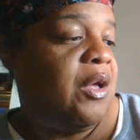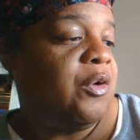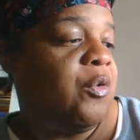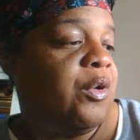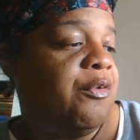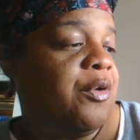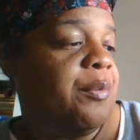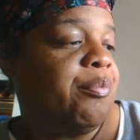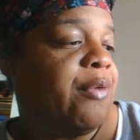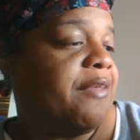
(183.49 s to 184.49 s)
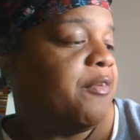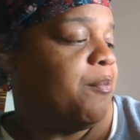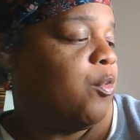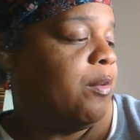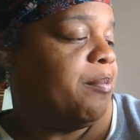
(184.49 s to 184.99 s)
Corduroy pressed
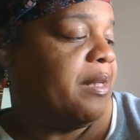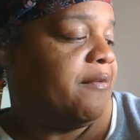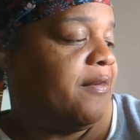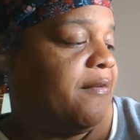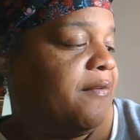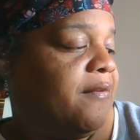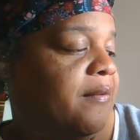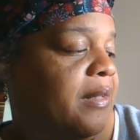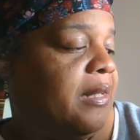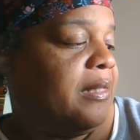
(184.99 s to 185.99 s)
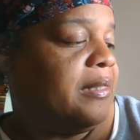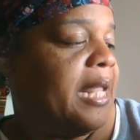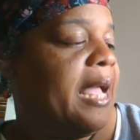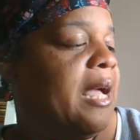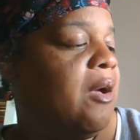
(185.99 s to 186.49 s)
more buttons.
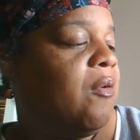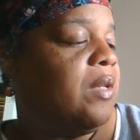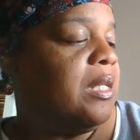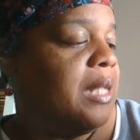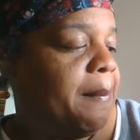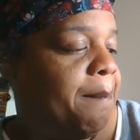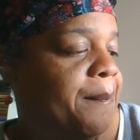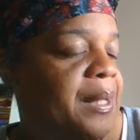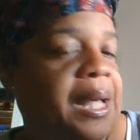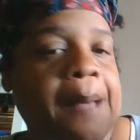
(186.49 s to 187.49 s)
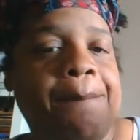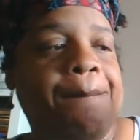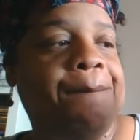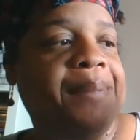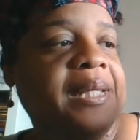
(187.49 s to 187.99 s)
Down and up
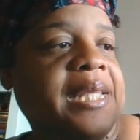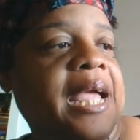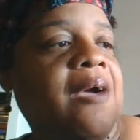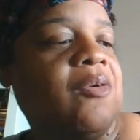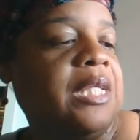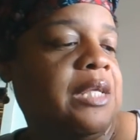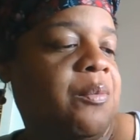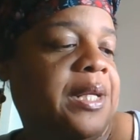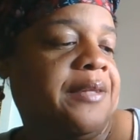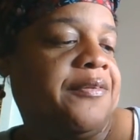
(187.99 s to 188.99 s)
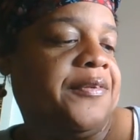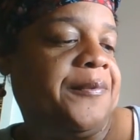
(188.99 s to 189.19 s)
and down he went.